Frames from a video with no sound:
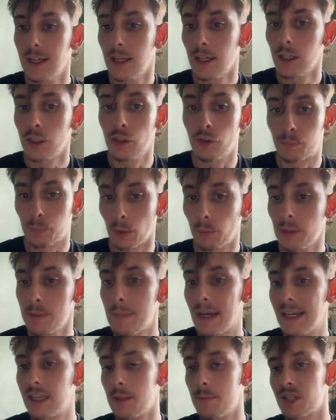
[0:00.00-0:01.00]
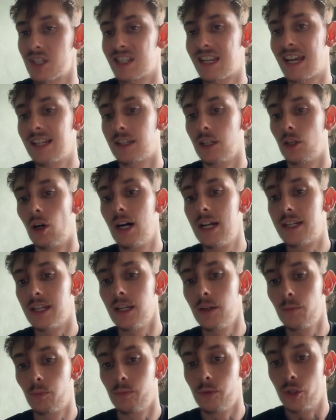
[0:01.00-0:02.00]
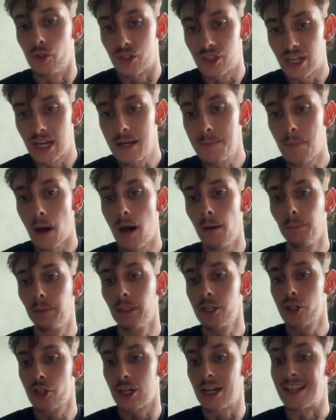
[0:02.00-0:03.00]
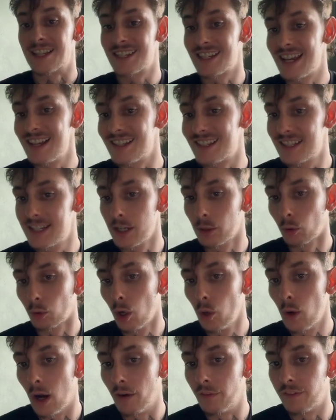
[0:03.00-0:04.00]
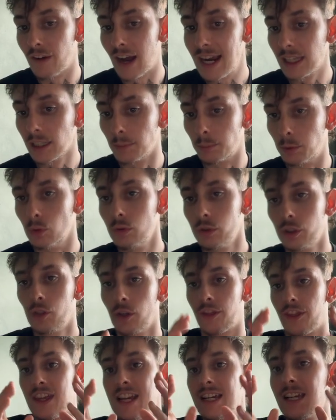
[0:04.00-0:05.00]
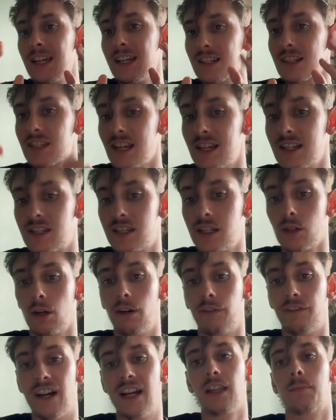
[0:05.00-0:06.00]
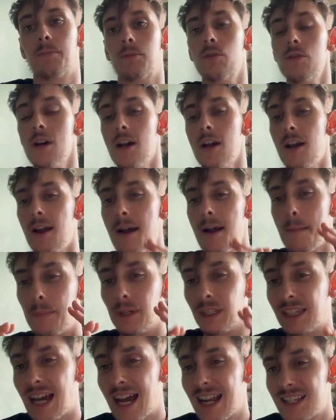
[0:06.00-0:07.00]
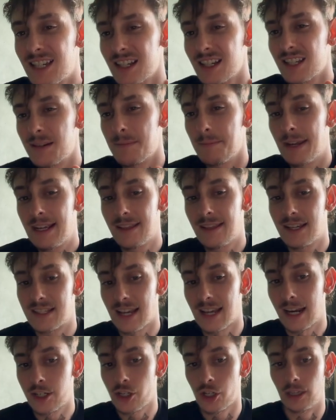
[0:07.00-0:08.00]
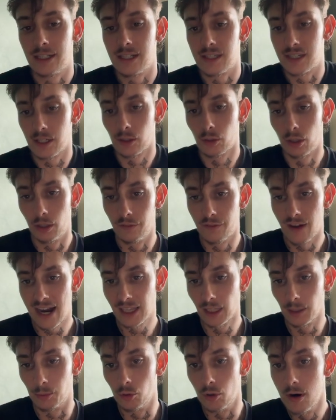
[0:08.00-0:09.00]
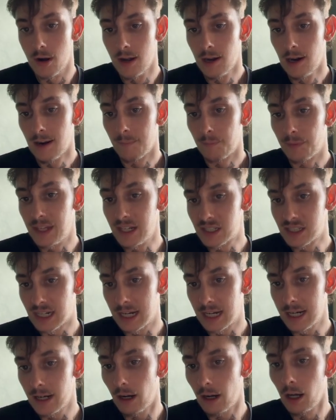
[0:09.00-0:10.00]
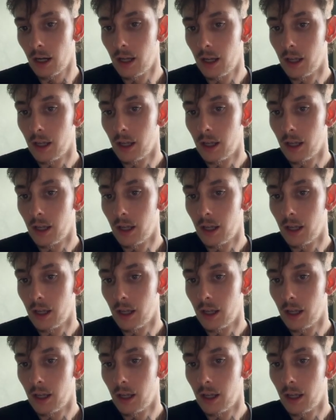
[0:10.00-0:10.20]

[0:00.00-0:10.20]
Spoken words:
You've probably made the mistake that I did. You see published, it says zero available. You're thinking it says zero available, but that doesn't mean there's actually zero available. This here